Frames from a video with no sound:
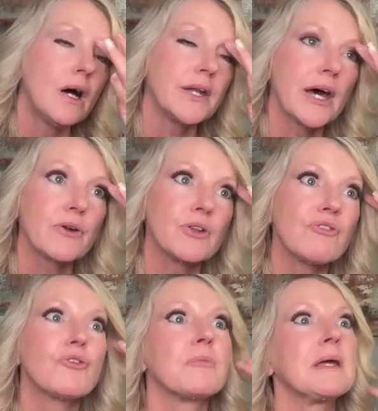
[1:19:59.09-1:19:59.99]
not only
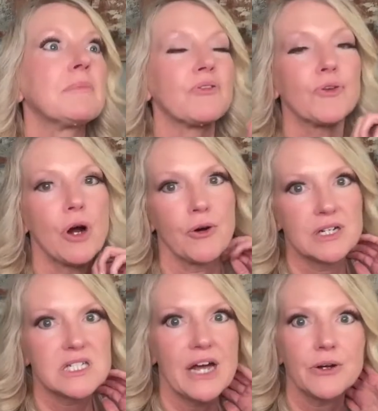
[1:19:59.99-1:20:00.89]
for me, but for our
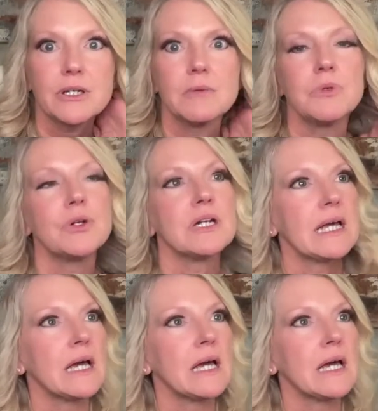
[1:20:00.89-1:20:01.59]
entire community.